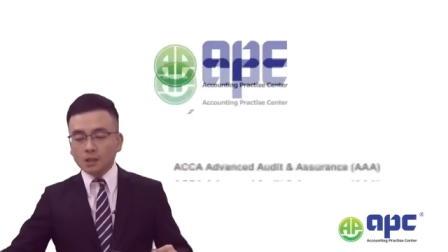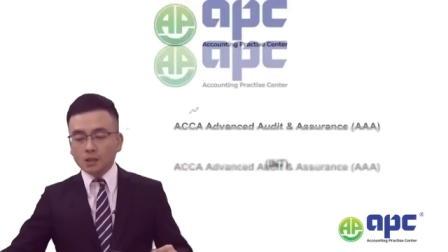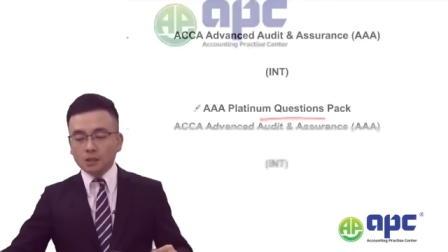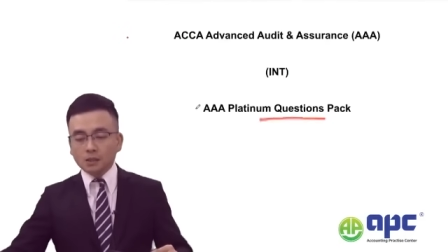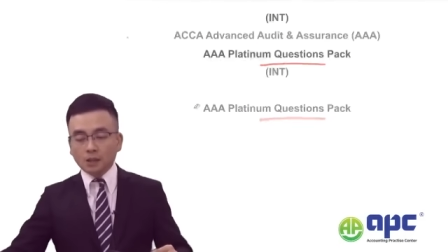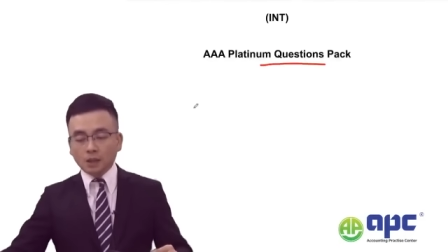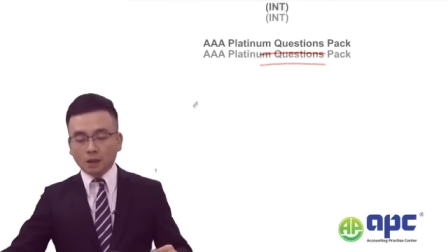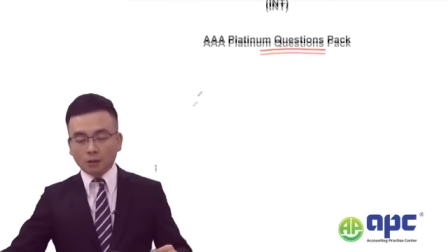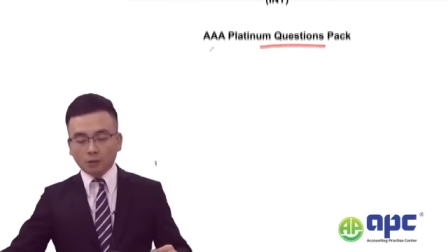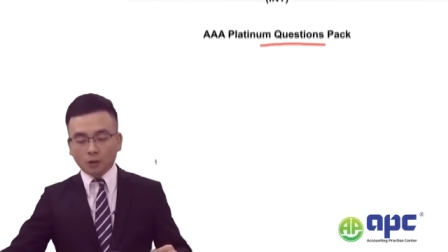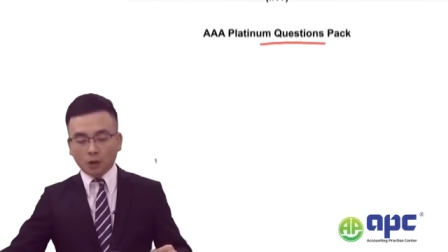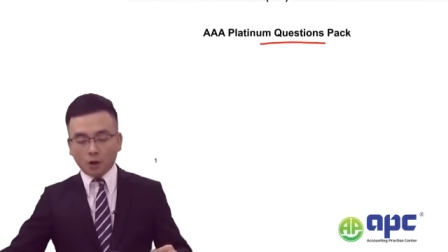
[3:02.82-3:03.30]

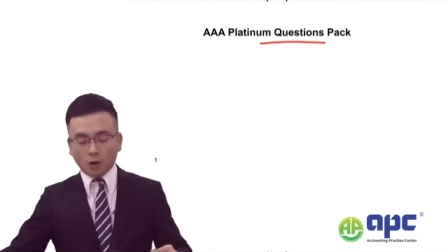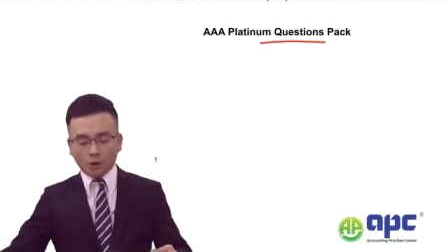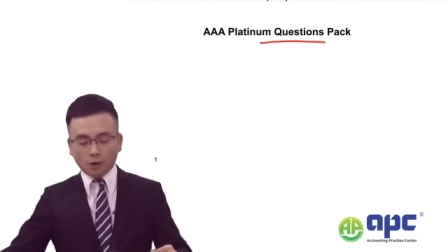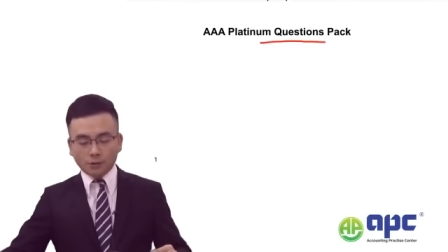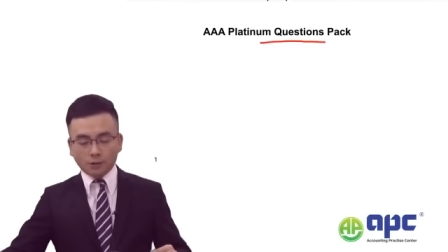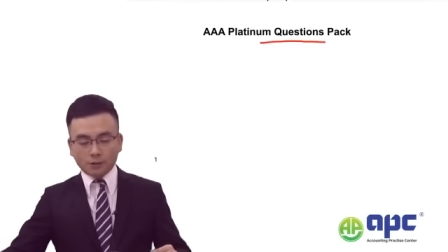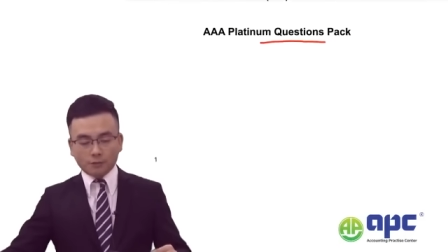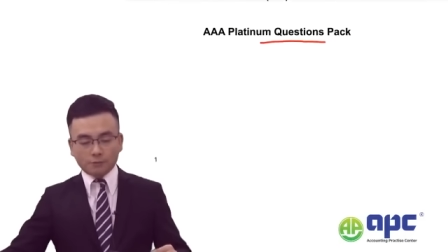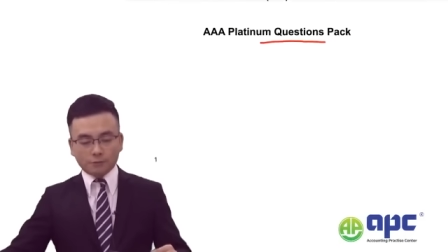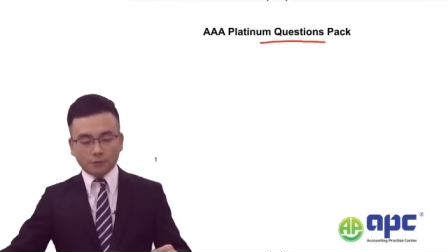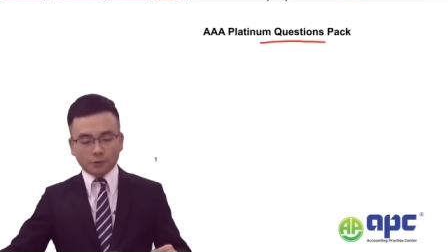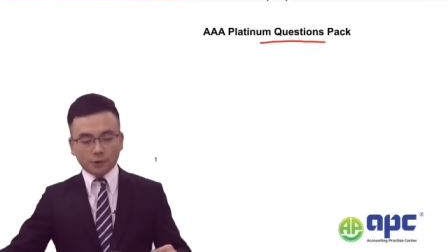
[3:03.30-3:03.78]
Now, not
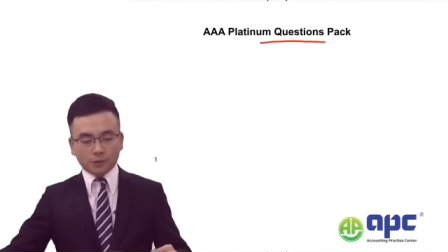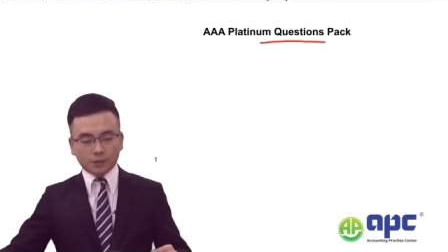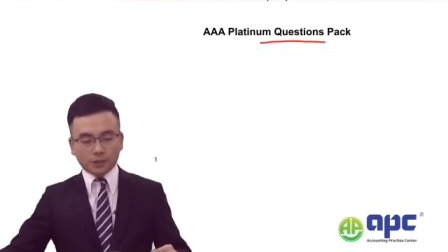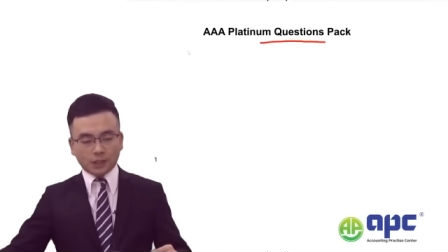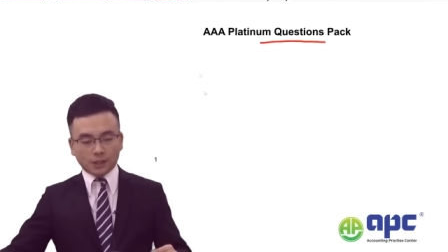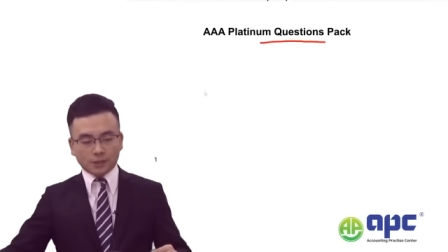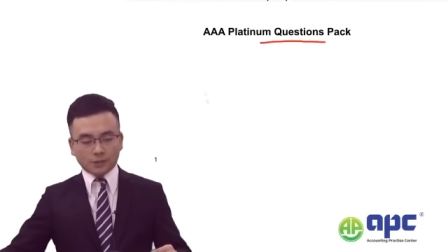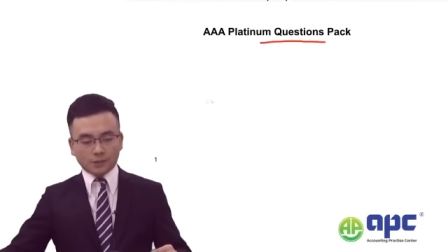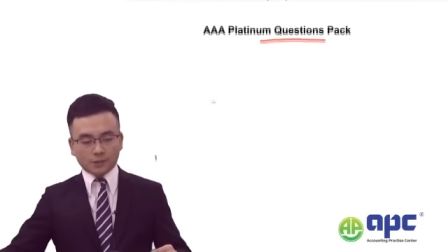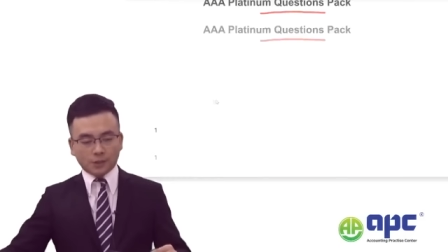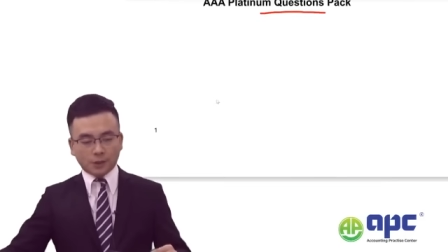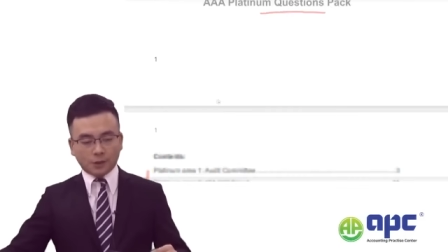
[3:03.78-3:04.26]
only for
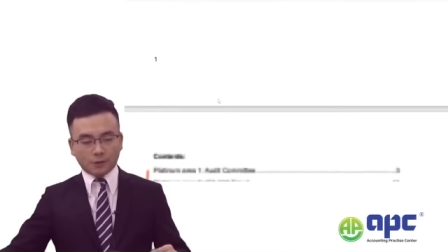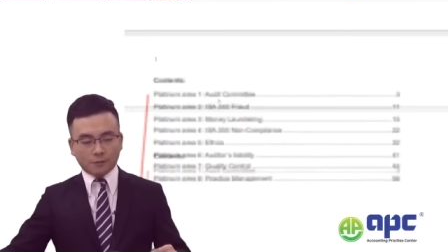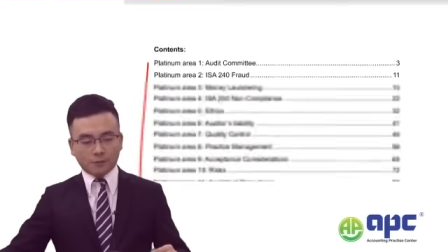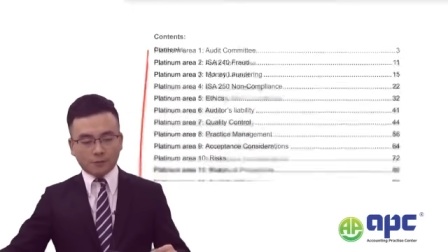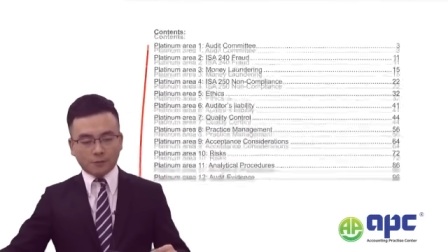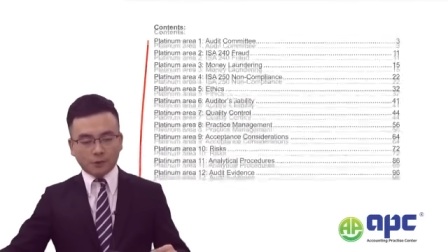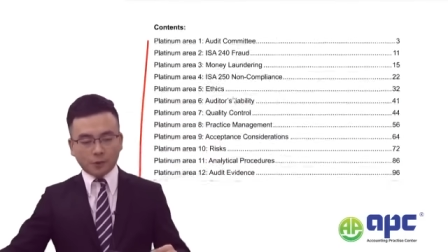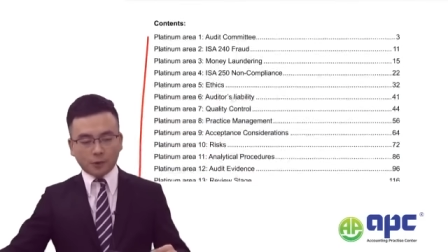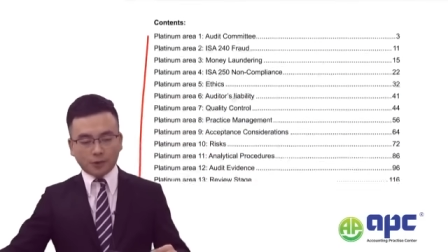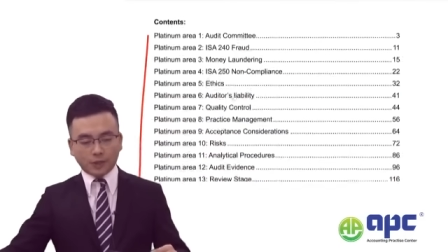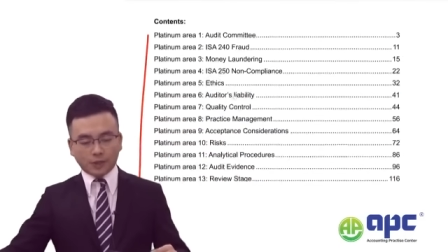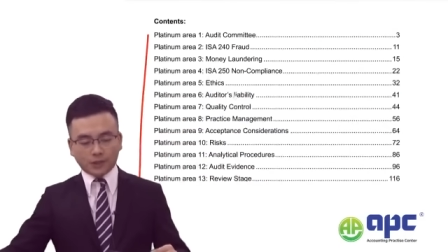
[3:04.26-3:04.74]
that, so
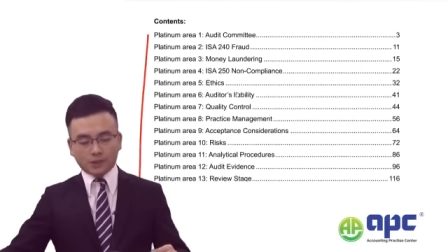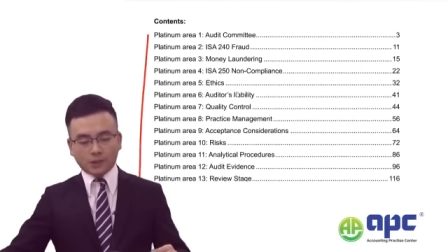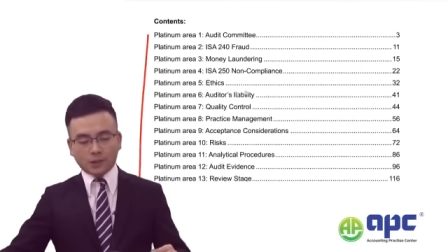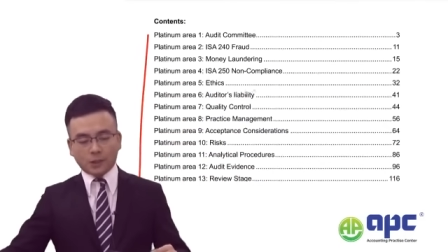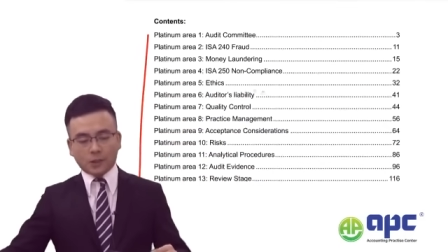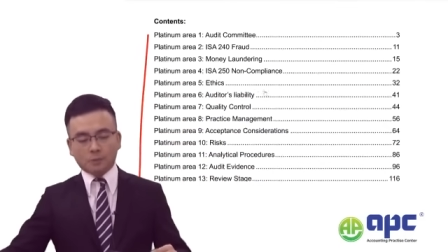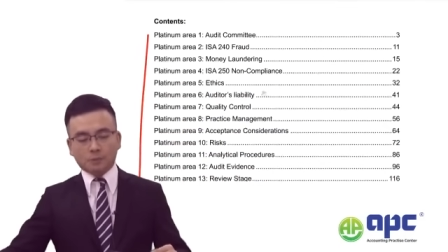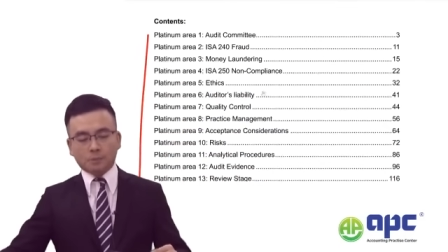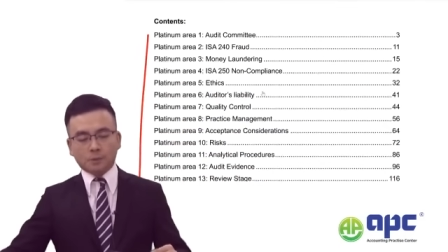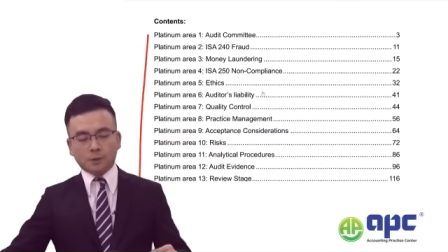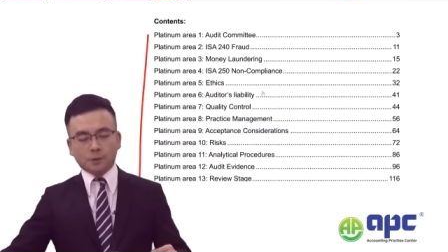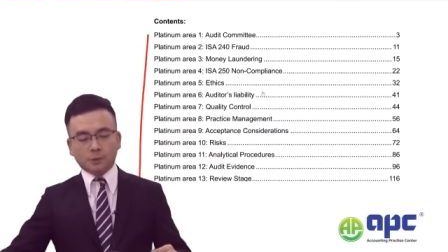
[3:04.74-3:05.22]
for
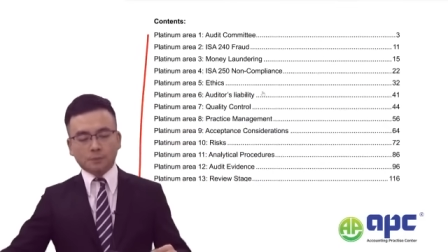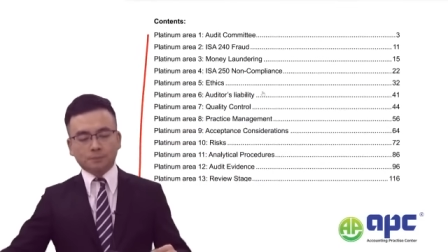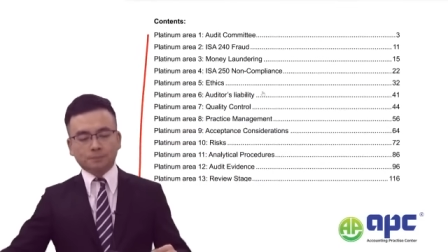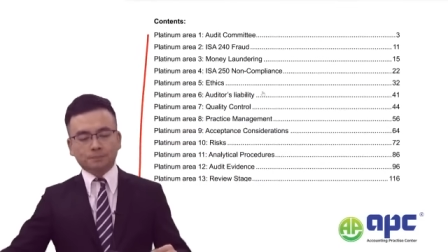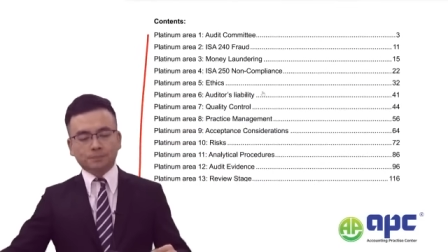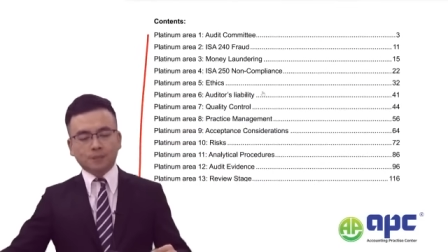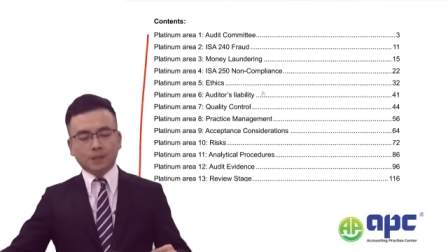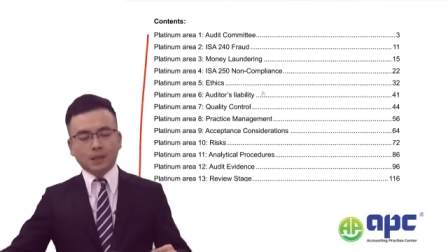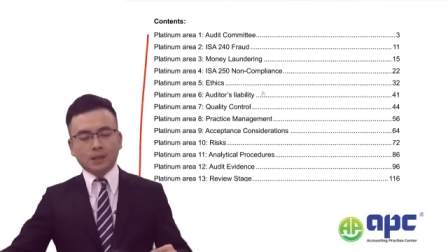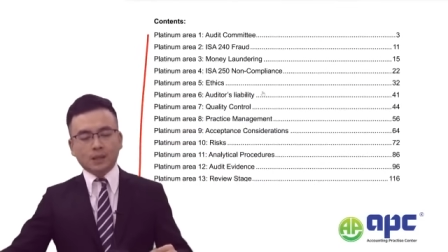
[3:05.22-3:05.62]
example,